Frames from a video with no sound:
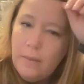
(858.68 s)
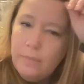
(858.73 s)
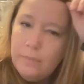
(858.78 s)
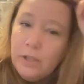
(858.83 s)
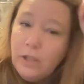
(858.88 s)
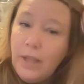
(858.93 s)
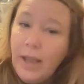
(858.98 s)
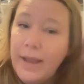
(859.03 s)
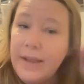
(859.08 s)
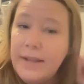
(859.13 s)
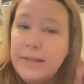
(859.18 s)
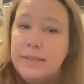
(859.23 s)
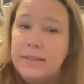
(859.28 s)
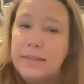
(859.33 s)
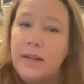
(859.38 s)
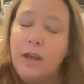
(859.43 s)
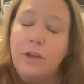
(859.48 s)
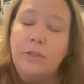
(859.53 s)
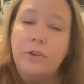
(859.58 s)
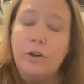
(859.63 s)
clients and
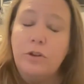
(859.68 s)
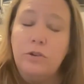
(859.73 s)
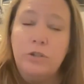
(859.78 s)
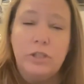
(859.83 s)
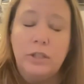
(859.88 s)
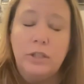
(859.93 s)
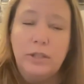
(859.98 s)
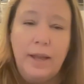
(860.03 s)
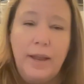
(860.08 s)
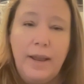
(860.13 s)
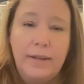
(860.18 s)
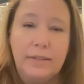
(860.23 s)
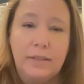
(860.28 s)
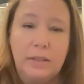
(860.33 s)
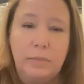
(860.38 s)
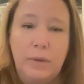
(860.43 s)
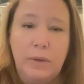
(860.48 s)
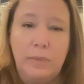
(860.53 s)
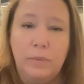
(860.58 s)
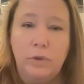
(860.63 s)
health coaching clients
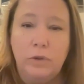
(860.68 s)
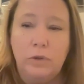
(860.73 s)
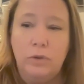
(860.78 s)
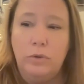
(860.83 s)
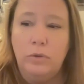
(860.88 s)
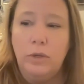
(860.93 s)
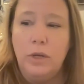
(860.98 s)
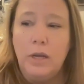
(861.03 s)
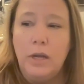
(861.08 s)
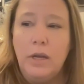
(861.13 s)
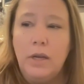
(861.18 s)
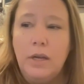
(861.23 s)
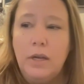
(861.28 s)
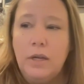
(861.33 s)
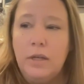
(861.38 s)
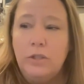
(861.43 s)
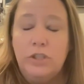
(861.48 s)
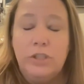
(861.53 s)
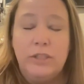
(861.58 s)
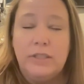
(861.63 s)
and people who
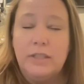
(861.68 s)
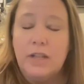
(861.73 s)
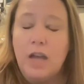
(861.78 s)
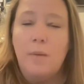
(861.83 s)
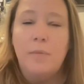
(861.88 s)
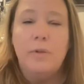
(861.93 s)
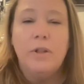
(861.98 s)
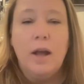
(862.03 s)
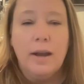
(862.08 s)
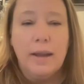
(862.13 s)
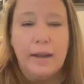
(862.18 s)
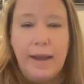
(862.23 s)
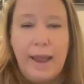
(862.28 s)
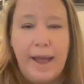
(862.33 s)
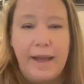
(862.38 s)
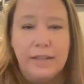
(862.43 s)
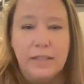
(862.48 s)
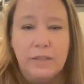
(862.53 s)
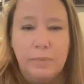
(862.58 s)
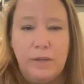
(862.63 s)
just come along and
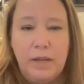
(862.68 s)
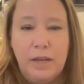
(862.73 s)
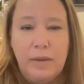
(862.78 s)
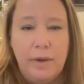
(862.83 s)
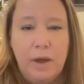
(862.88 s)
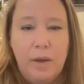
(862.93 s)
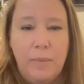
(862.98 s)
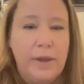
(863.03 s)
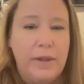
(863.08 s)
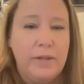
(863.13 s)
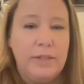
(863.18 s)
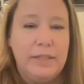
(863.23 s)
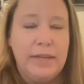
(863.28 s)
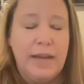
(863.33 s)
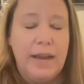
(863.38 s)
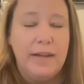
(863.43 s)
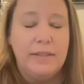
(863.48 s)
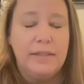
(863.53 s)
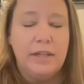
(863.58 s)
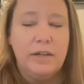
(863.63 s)
ask me about
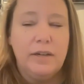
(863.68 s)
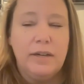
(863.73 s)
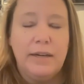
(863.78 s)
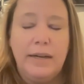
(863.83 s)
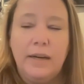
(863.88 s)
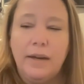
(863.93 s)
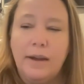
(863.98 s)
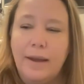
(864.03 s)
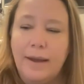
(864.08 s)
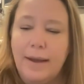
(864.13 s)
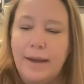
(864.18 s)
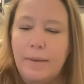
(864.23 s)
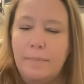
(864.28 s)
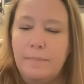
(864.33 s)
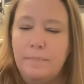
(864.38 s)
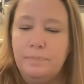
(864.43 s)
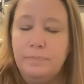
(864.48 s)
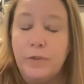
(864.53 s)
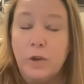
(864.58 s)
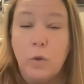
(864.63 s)
dietary
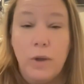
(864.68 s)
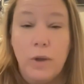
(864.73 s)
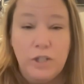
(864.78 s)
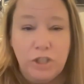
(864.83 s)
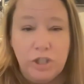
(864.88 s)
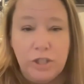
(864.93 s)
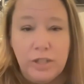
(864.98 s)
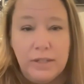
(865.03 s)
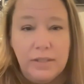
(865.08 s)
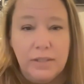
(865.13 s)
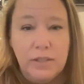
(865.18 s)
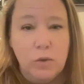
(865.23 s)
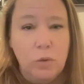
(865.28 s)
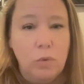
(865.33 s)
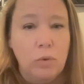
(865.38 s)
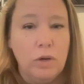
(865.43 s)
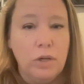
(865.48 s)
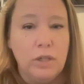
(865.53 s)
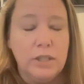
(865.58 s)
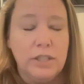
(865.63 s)
questions
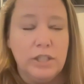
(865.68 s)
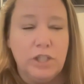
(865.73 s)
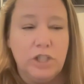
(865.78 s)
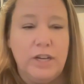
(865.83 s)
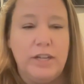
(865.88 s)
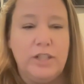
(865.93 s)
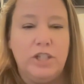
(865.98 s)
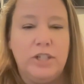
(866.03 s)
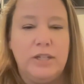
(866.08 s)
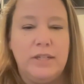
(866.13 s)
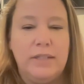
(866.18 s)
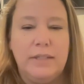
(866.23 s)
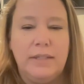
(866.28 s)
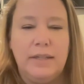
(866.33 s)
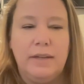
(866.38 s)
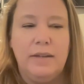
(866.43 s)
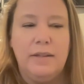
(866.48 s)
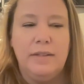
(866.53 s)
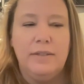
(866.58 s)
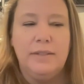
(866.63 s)
or suggestions,
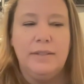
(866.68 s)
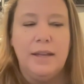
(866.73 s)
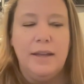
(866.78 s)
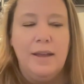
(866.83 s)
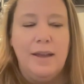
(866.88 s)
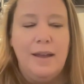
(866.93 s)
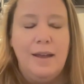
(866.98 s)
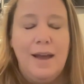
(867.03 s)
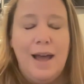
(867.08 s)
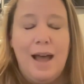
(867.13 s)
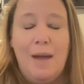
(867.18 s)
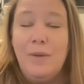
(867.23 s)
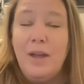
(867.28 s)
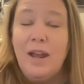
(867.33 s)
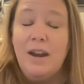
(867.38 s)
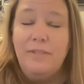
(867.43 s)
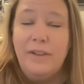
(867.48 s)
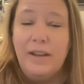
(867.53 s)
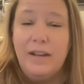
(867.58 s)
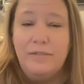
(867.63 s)
is I'm not
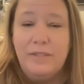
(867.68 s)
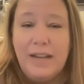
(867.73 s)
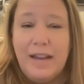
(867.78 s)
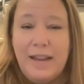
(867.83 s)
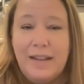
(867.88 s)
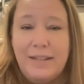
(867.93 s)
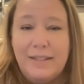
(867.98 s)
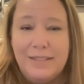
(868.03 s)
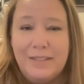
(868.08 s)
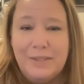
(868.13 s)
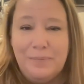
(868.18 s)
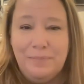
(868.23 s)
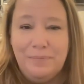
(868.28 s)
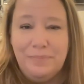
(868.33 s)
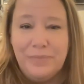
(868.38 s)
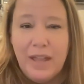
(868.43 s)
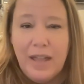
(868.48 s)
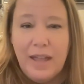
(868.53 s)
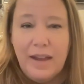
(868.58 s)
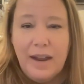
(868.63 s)
a fan of diets.
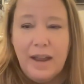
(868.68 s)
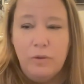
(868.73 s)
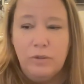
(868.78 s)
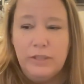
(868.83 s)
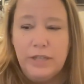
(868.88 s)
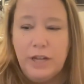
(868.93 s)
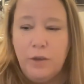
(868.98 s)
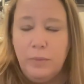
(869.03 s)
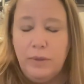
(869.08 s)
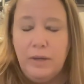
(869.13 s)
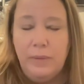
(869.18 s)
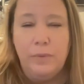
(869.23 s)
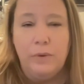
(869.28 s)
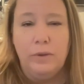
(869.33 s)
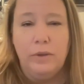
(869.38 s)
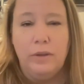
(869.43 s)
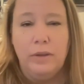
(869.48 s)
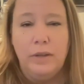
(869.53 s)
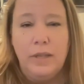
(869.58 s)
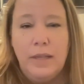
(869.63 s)
And I will tell
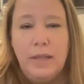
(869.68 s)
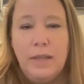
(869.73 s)
people